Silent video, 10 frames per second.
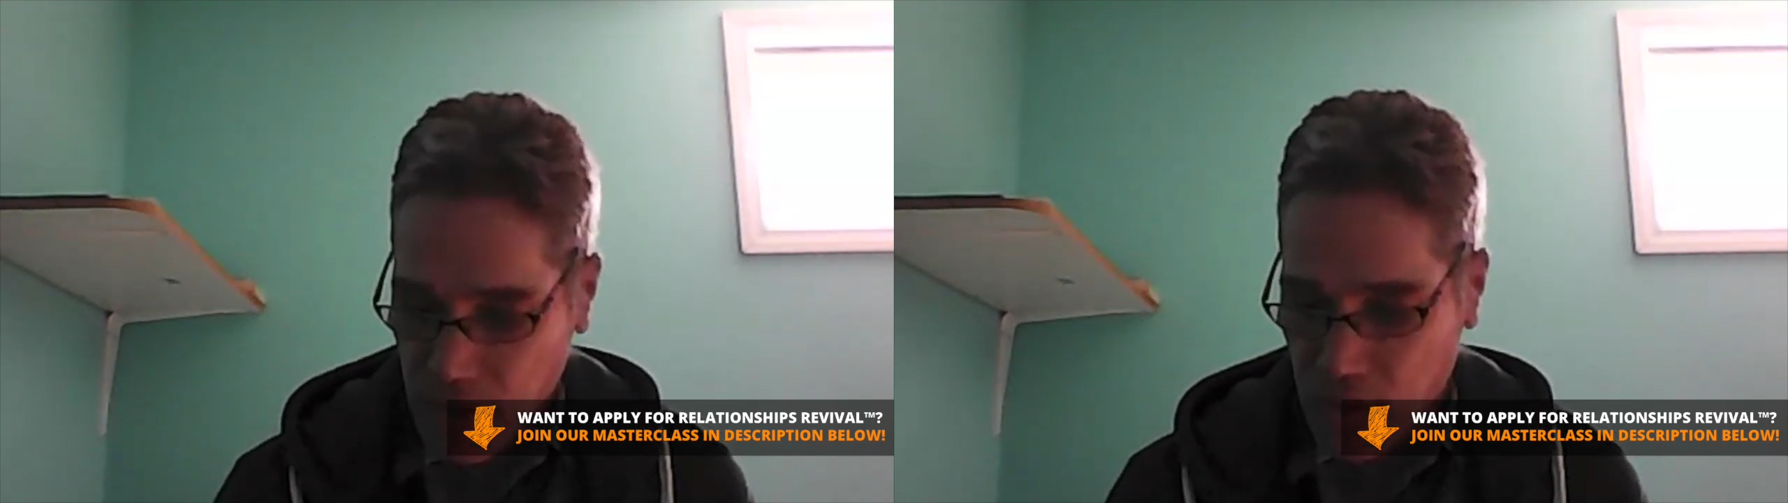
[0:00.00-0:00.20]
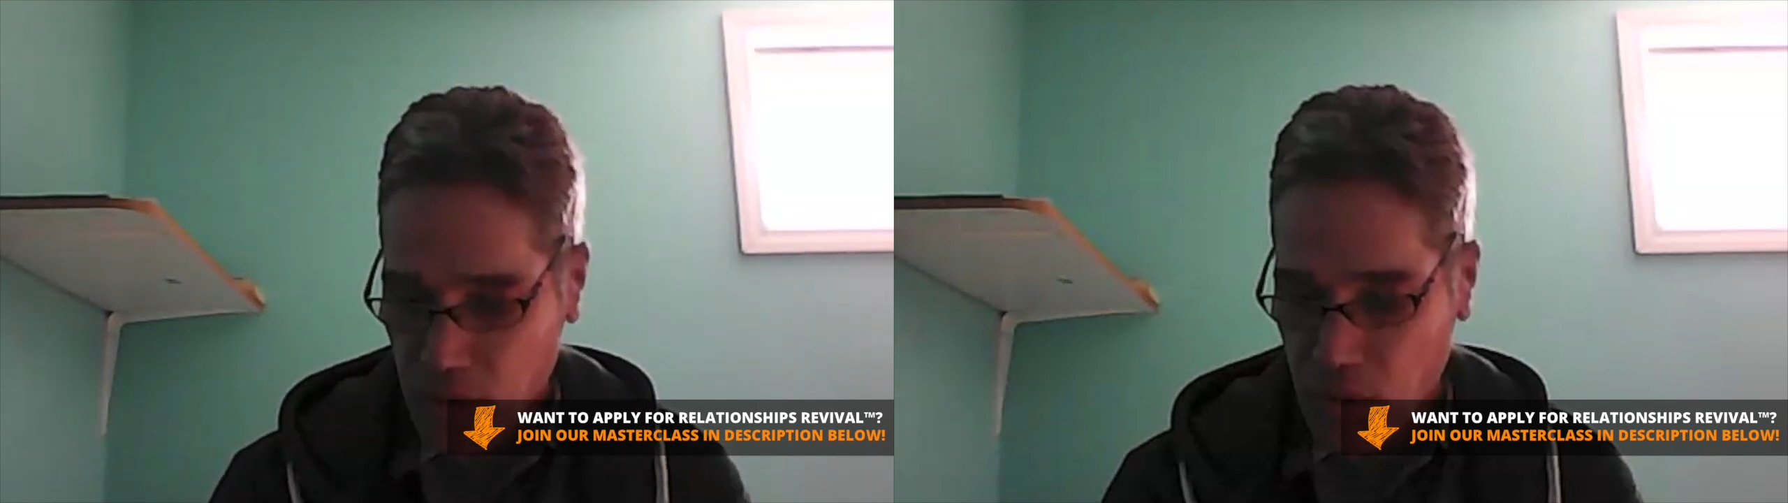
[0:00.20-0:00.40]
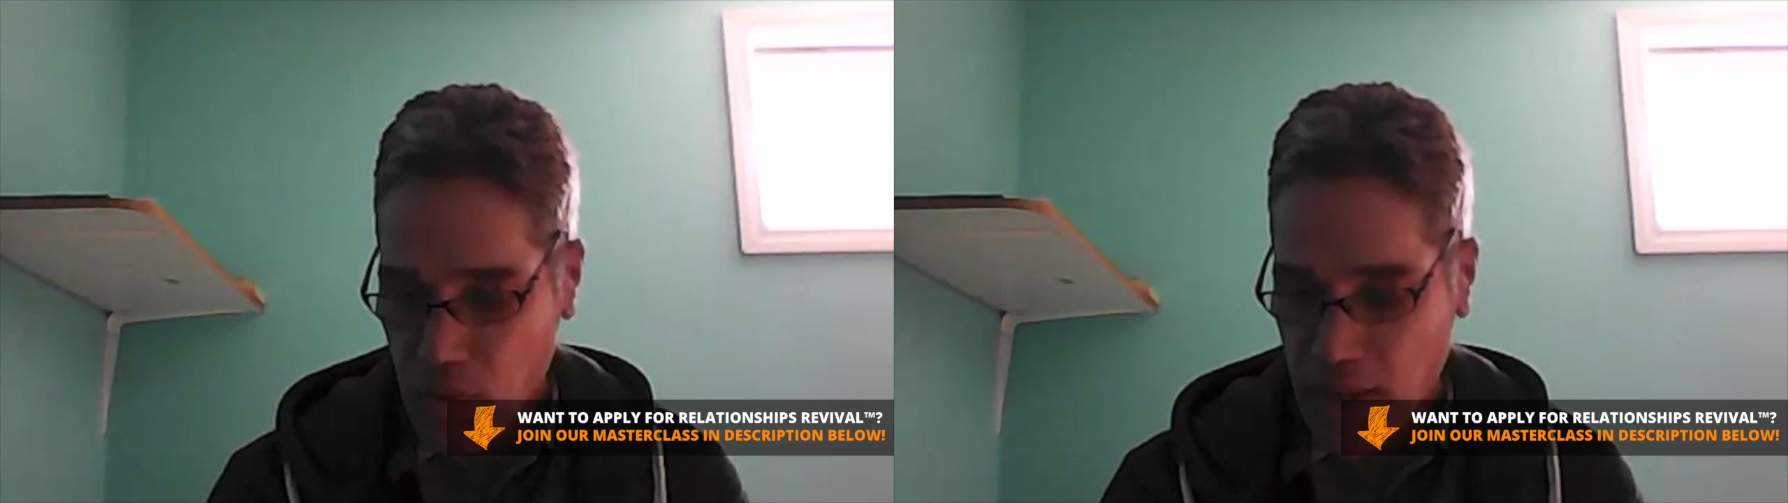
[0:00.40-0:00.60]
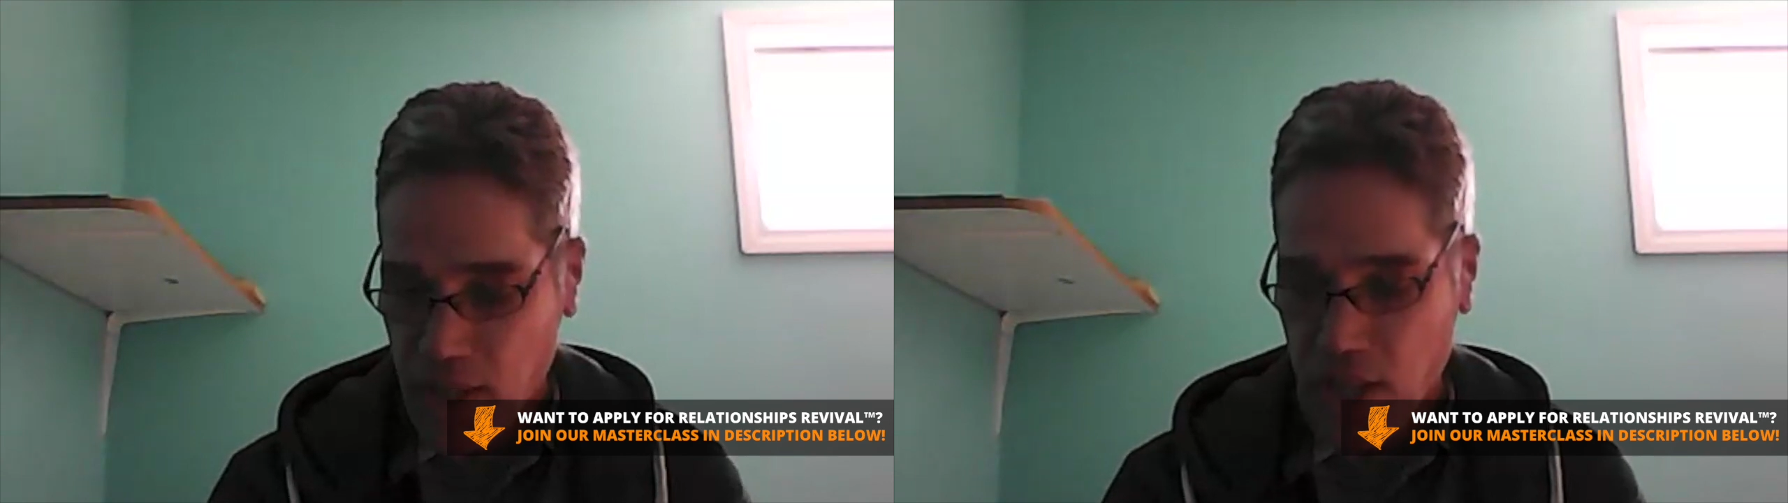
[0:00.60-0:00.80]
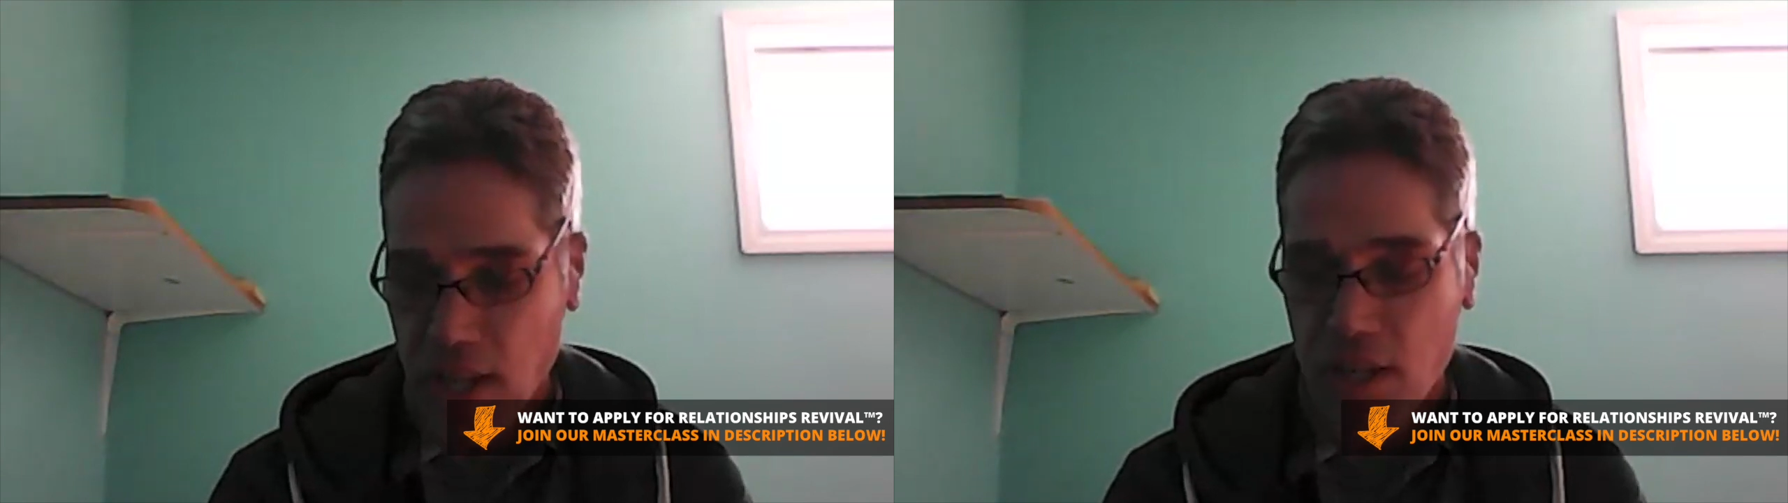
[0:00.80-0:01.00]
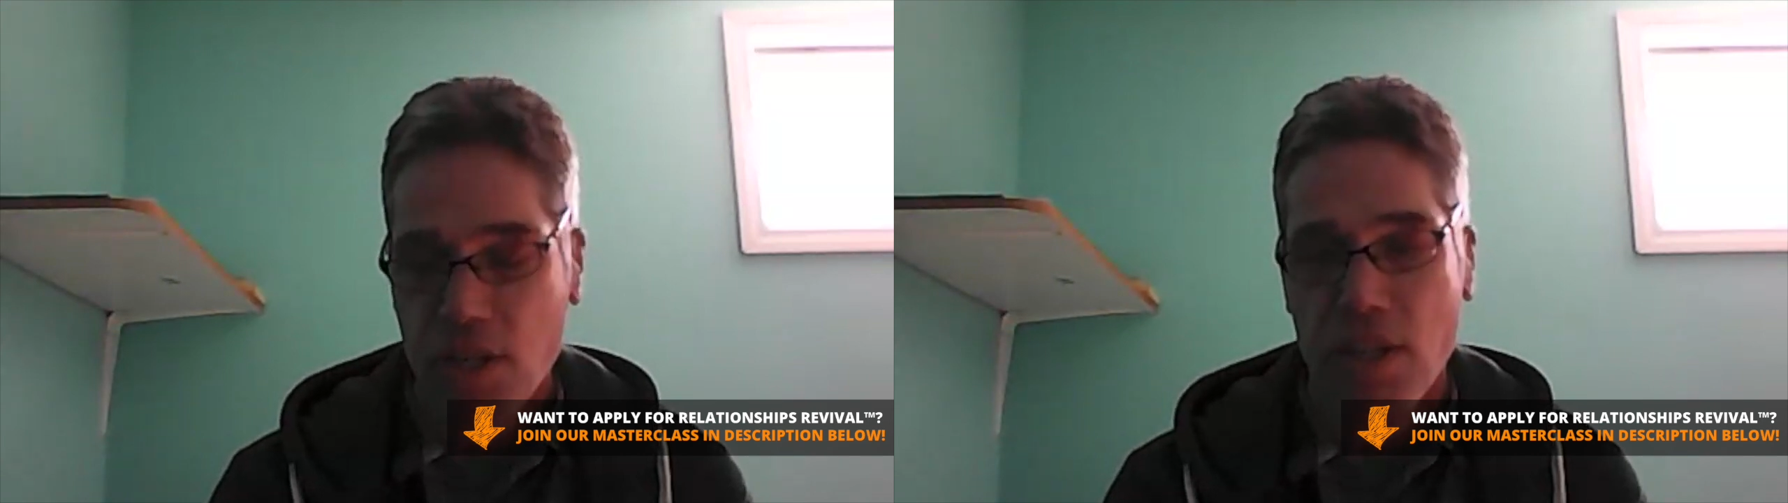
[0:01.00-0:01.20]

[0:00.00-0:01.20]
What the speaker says: So I changed